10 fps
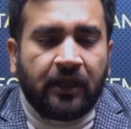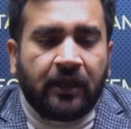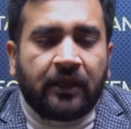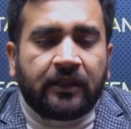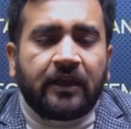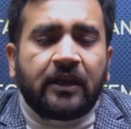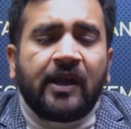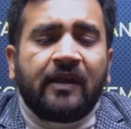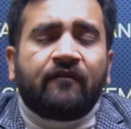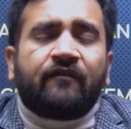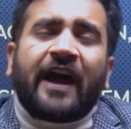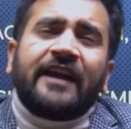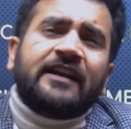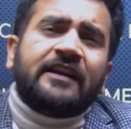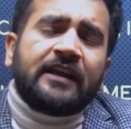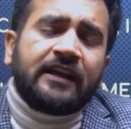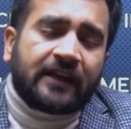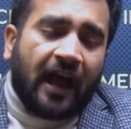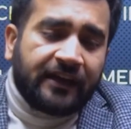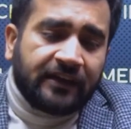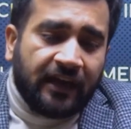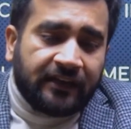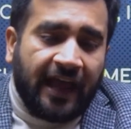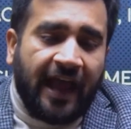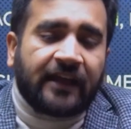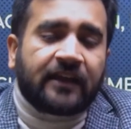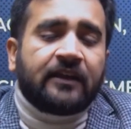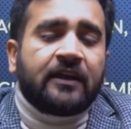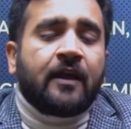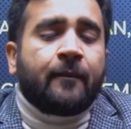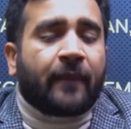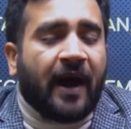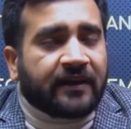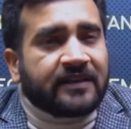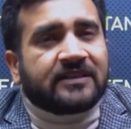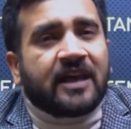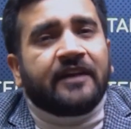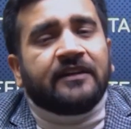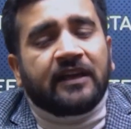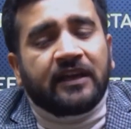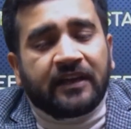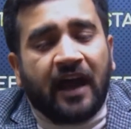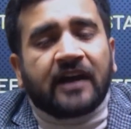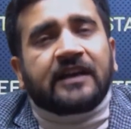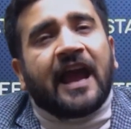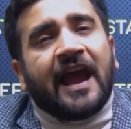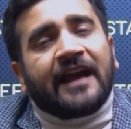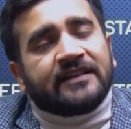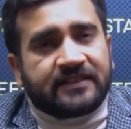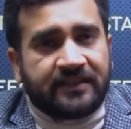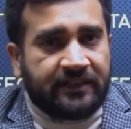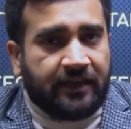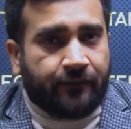Then why did Iran attack Pakistan, Iraq and Syria?